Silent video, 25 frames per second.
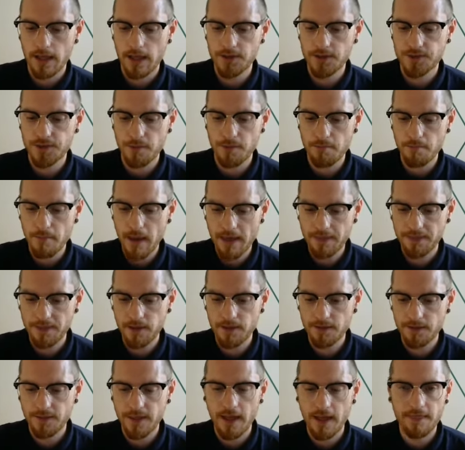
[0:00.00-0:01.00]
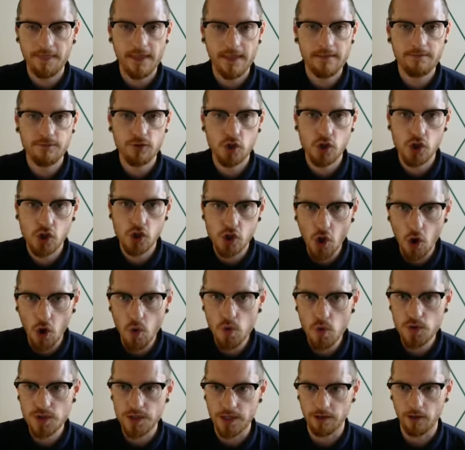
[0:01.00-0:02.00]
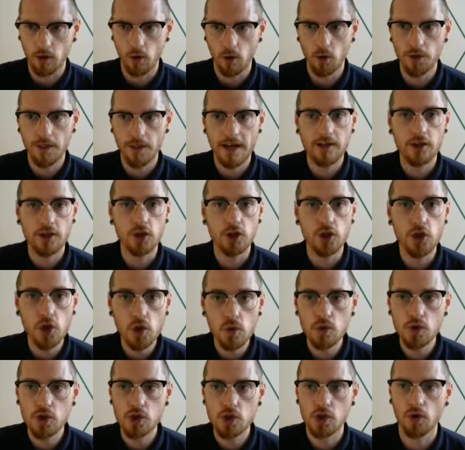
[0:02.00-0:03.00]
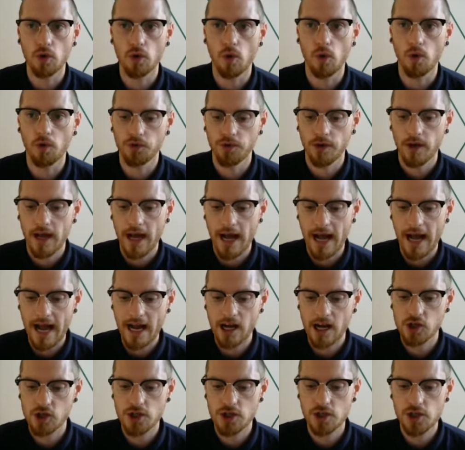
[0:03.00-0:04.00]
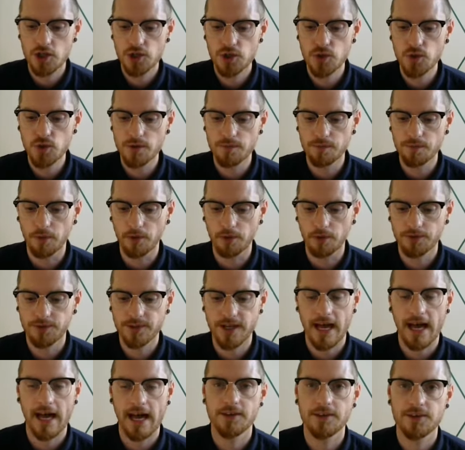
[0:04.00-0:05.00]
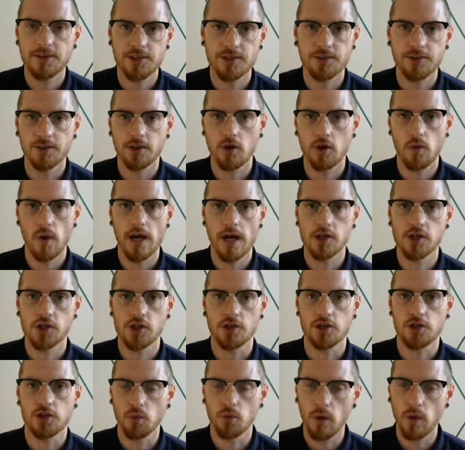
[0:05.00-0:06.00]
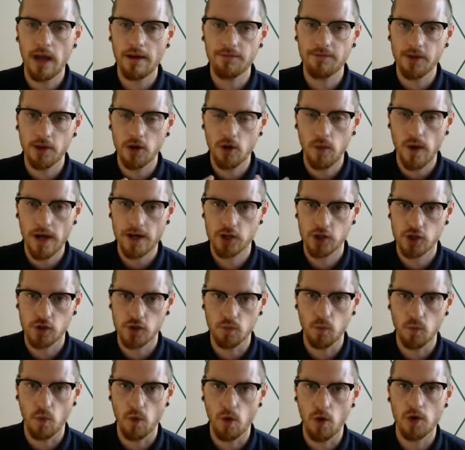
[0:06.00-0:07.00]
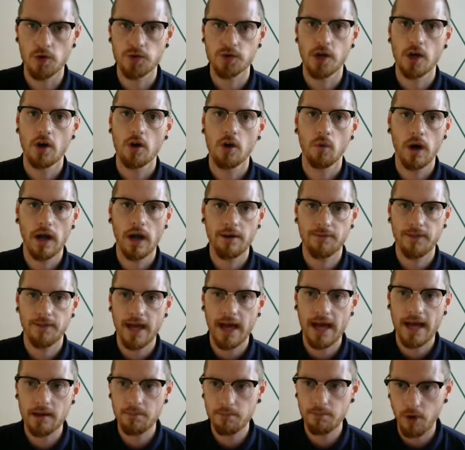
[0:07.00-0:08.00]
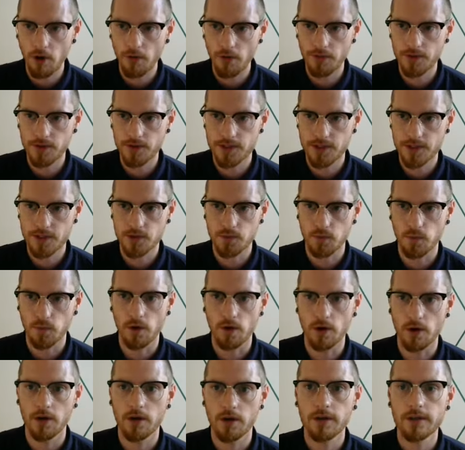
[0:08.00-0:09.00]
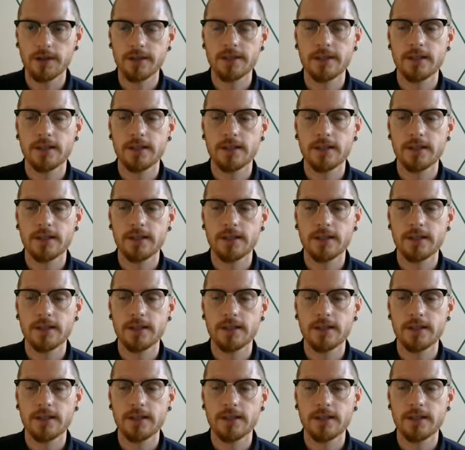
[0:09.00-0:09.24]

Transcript: is the method that they've chosen or that you chose actually suitable to answer the question? So whatever the question was, whatever the hypothesis were,